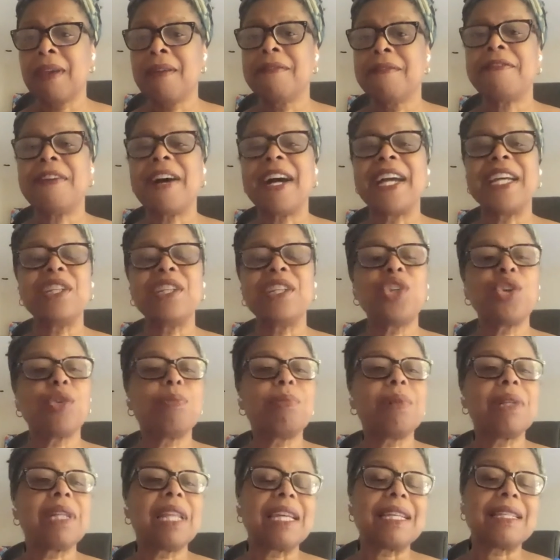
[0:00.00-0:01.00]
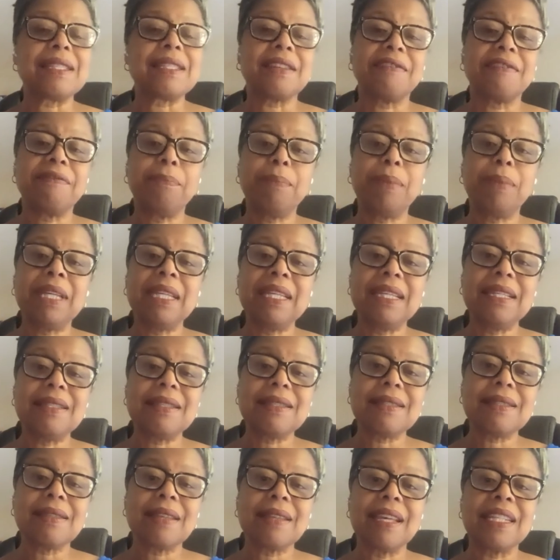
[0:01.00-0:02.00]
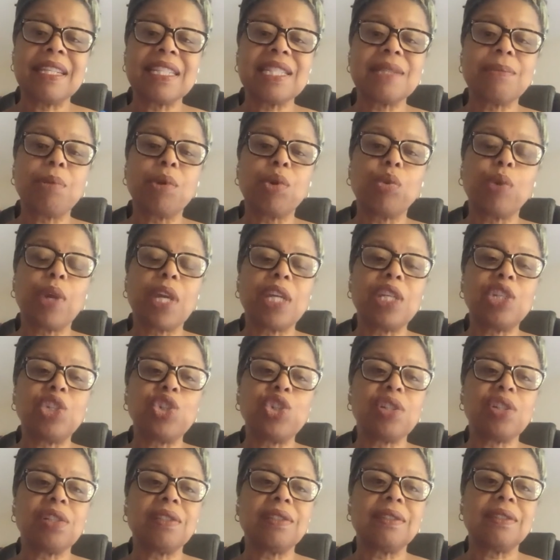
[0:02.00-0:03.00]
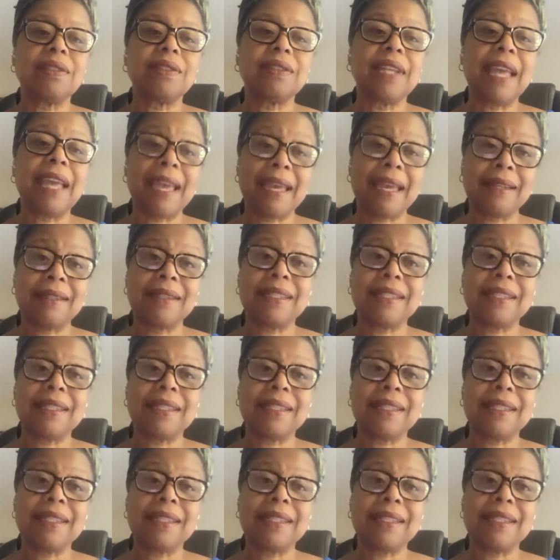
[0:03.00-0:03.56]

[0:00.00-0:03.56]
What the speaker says: Find your place of peace, inspiration, and